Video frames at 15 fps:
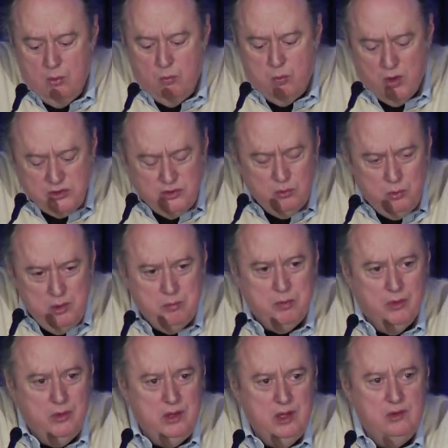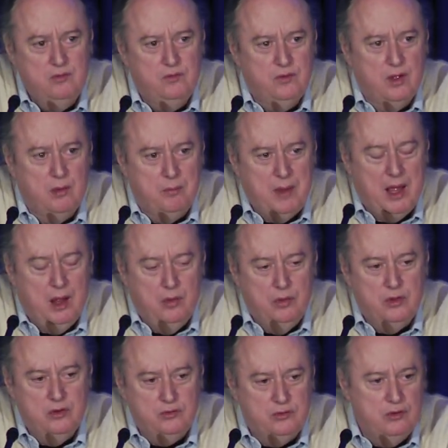what do we believe about
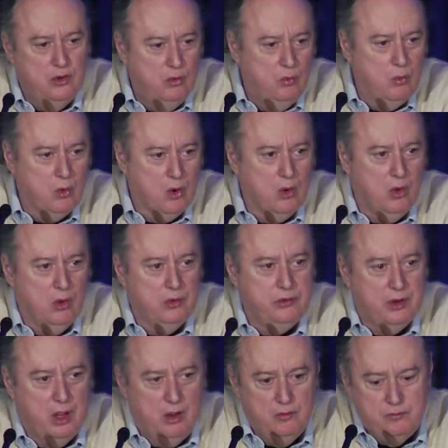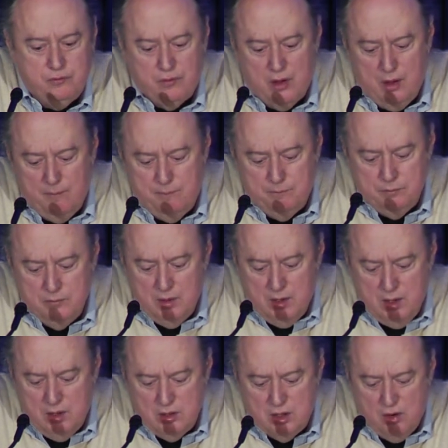this new world of um,
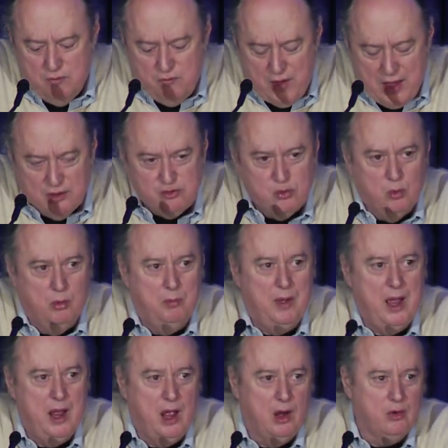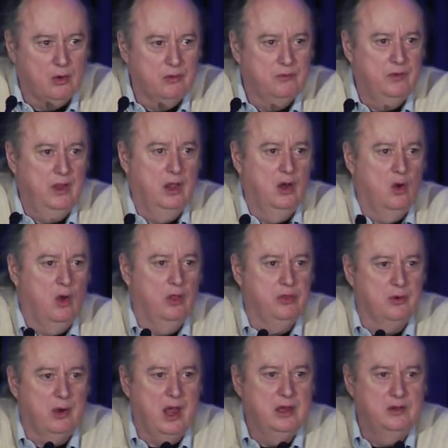you know, factual biography and
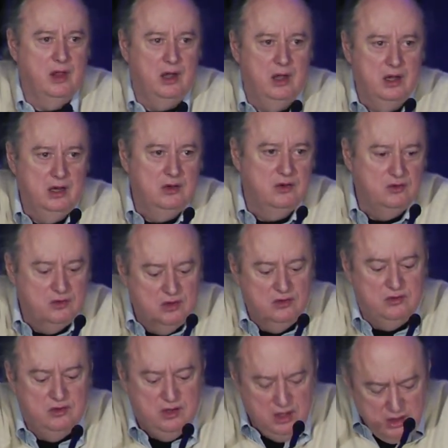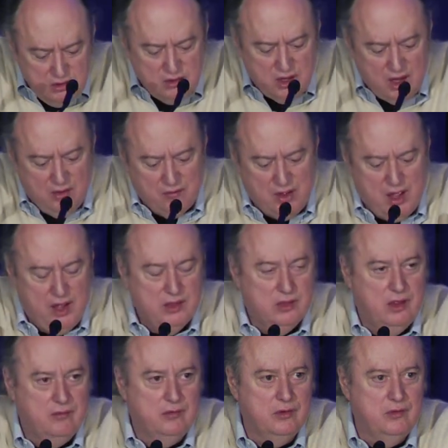author identity? Does this need to have a high
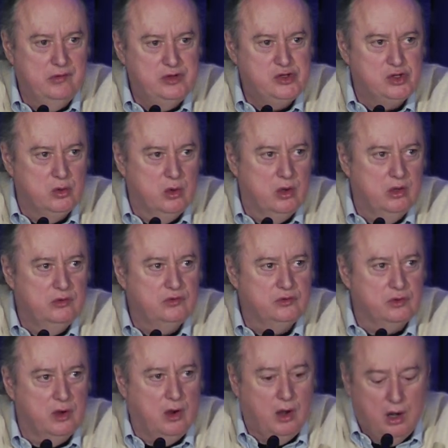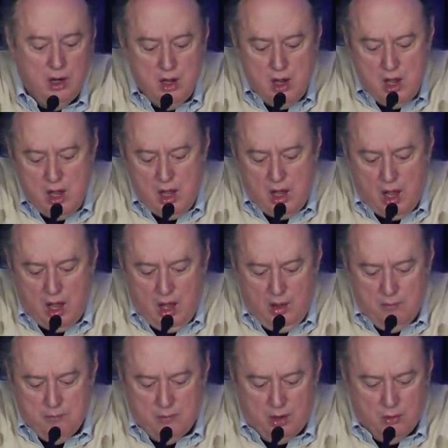level of assurance, or
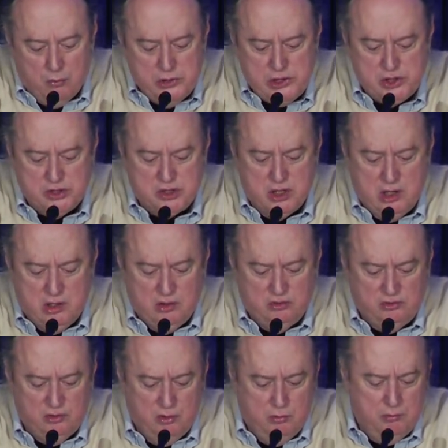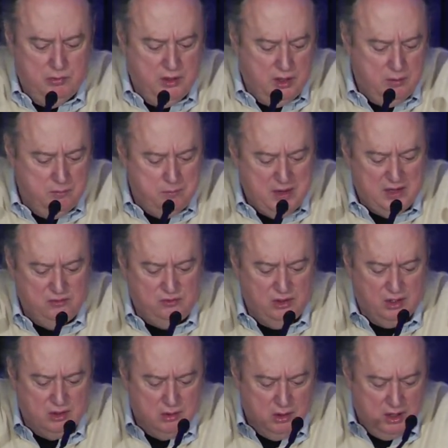um, are we just going to assume that
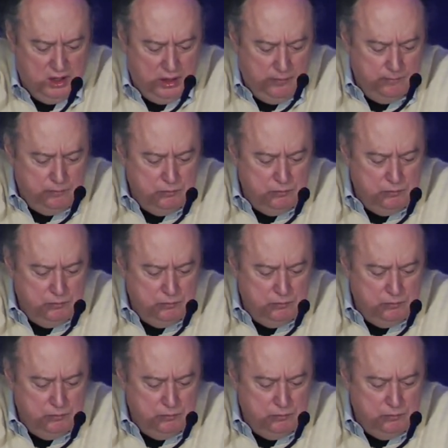basically